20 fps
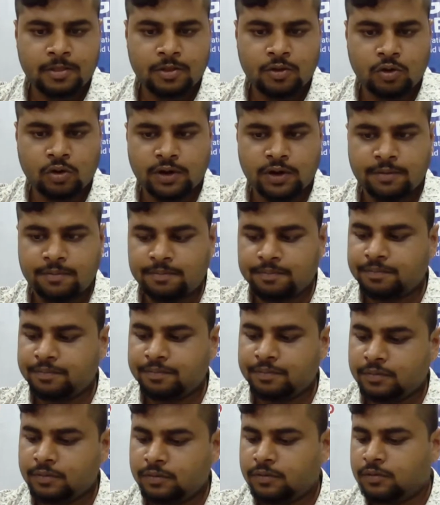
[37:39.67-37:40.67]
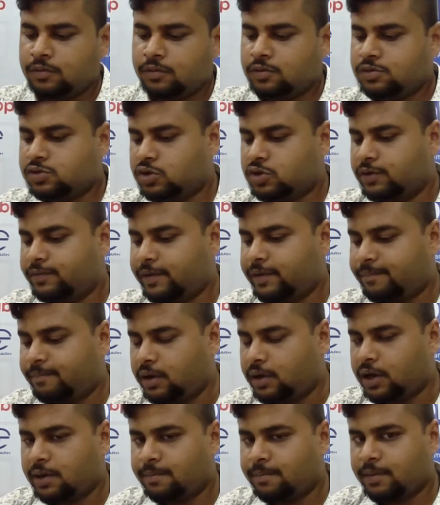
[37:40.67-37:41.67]
Okay, so if I
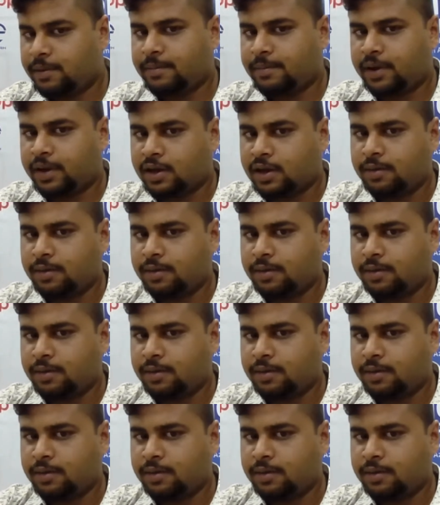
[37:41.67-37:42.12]
plug my